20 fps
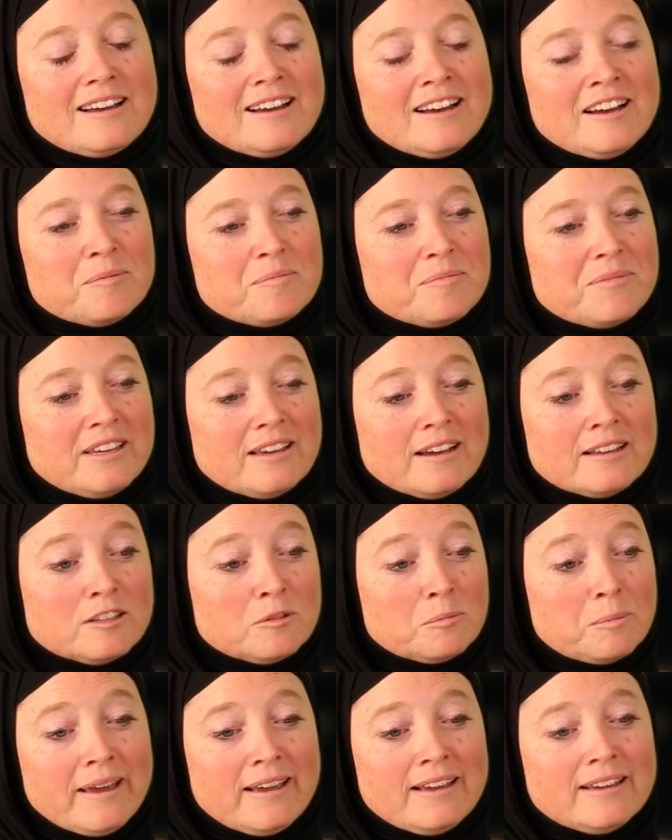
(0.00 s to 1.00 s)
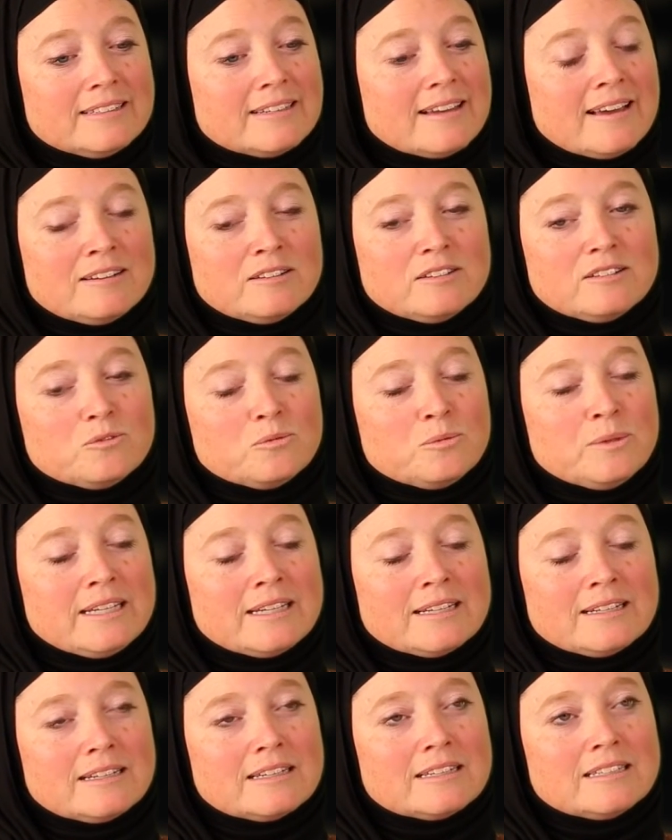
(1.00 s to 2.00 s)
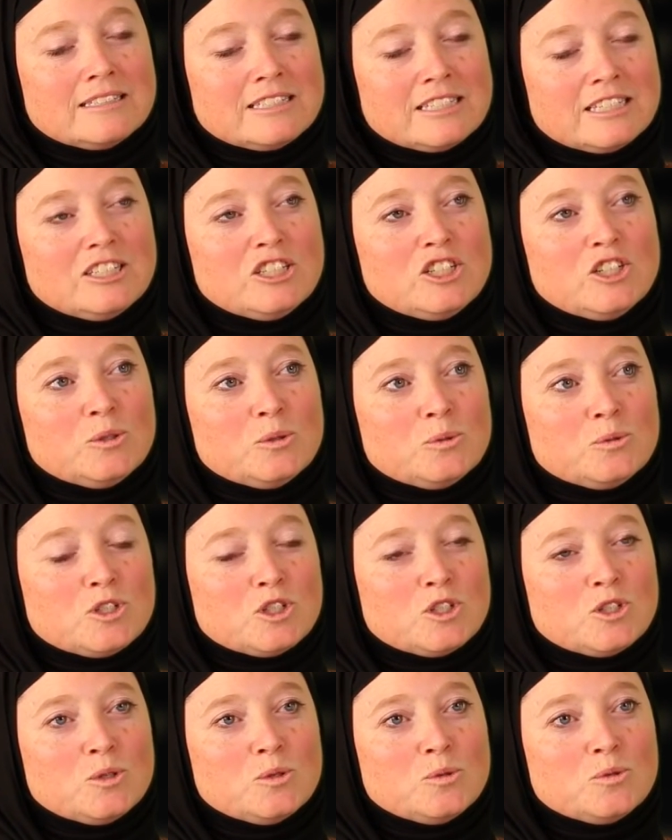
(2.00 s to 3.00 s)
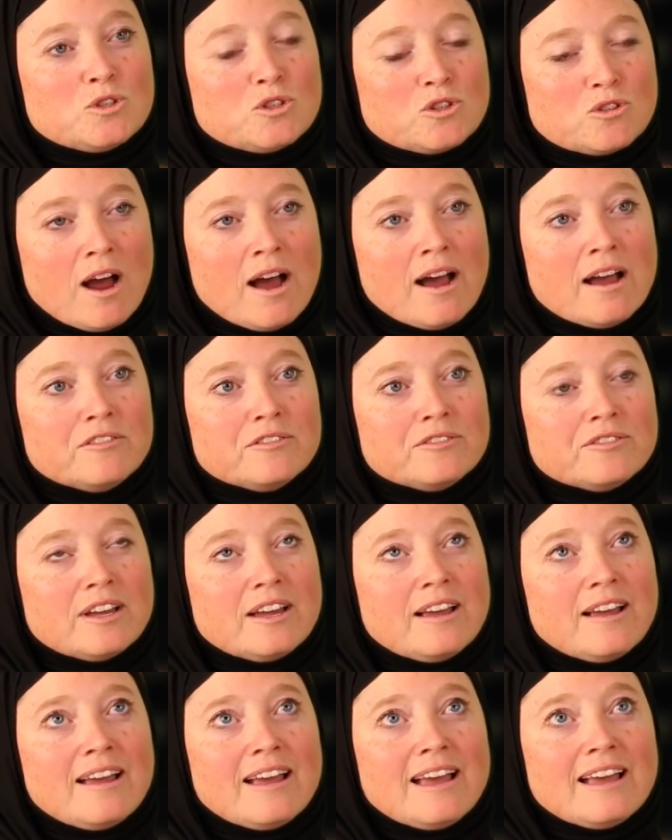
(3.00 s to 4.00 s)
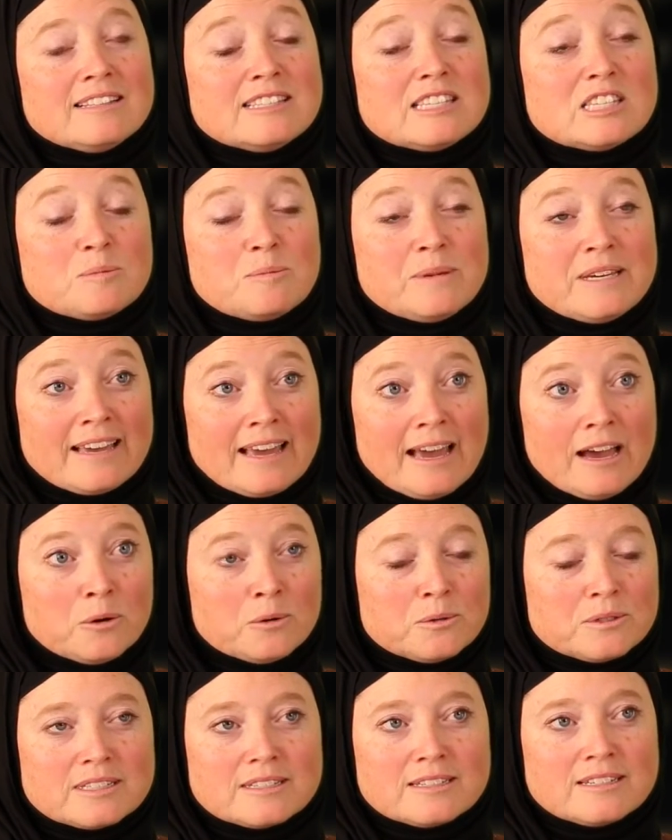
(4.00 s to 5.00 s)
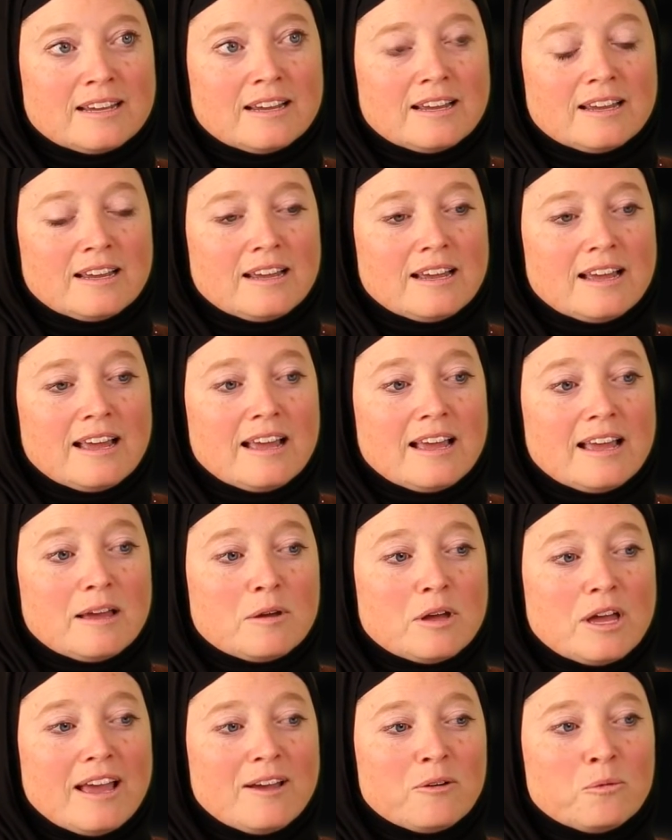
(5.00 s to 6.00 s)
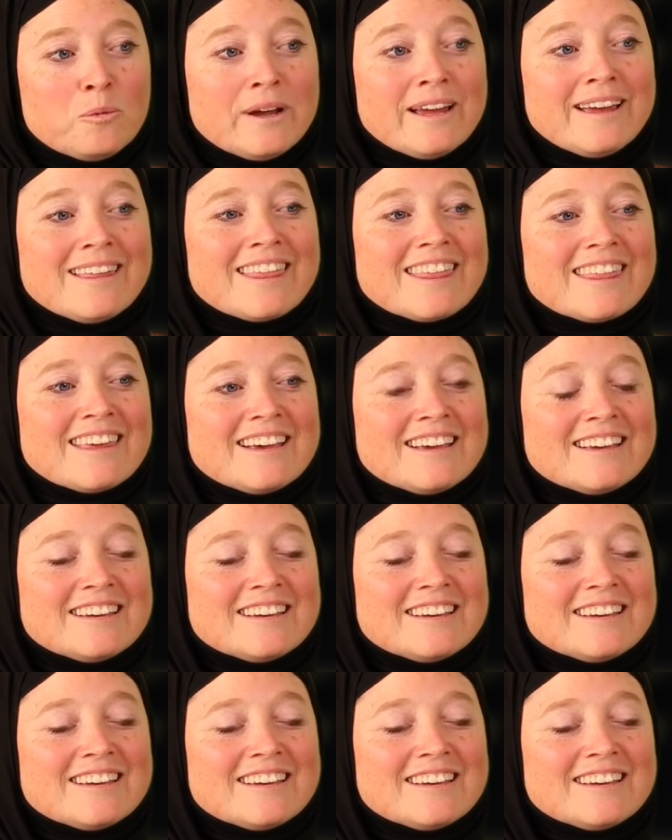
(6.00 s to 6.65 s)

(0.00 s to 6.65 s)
um, the elevate, and we can continue to strive and speak out with